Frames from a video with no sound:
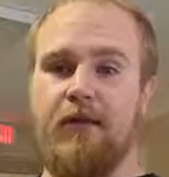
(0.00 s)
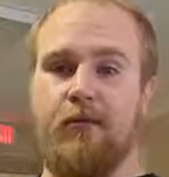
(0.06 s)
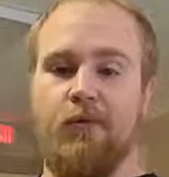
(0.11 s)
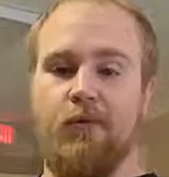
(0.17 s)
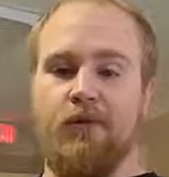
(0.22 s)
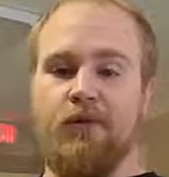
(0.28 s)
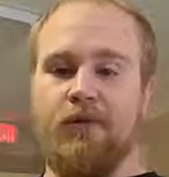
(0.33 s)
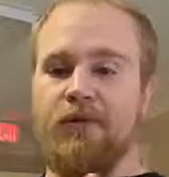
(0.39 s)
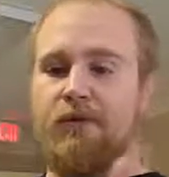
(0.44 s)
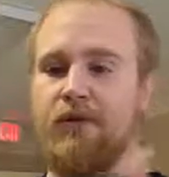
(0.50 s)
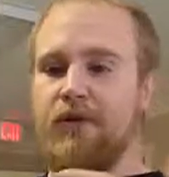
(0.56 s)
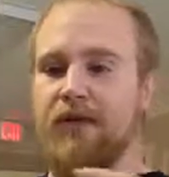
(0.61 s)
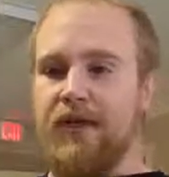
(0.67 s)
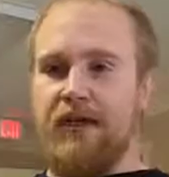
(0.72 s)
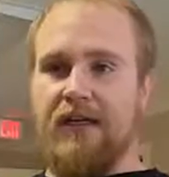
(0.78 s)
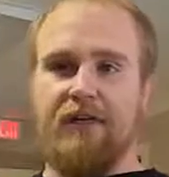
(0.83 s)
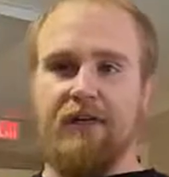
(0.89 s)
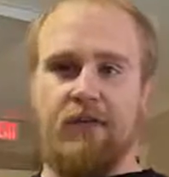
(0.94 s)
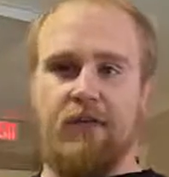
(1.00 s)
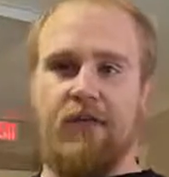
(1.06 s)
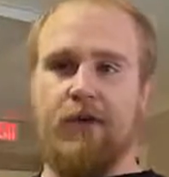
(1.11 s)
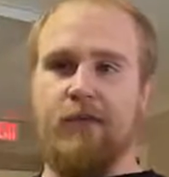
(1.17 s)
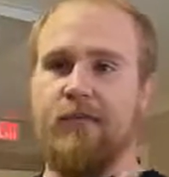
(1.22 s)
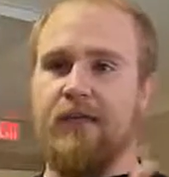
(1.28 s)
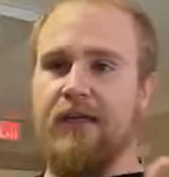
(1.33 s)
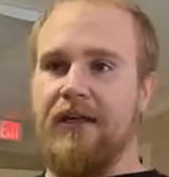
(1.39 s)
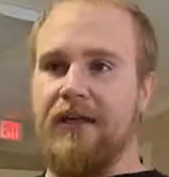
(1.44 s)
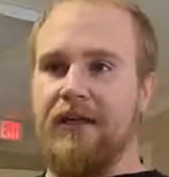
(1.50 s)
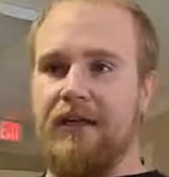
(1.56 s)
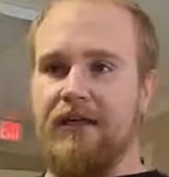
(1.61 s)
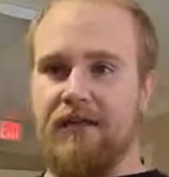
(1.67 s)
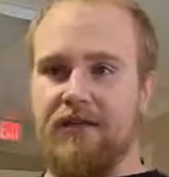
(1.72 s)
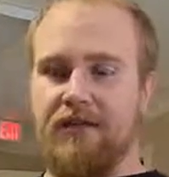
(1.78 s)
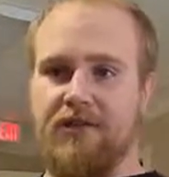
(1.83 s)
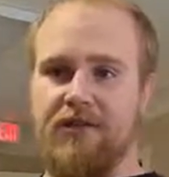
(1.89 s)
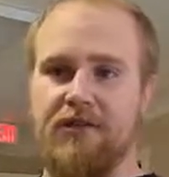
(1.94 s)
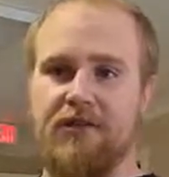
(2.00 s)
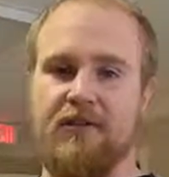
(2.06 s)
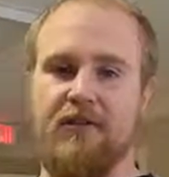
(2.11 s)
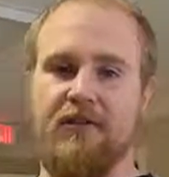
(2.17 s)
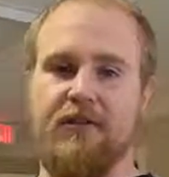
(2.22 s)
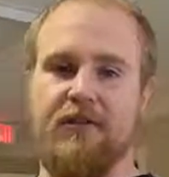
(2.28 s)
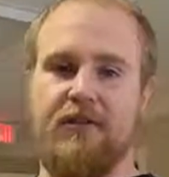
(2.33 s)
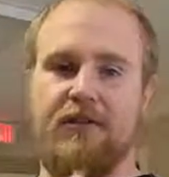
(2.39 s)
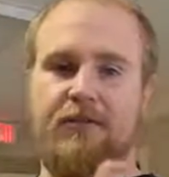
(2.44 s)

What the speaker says: where you can any term, any condition,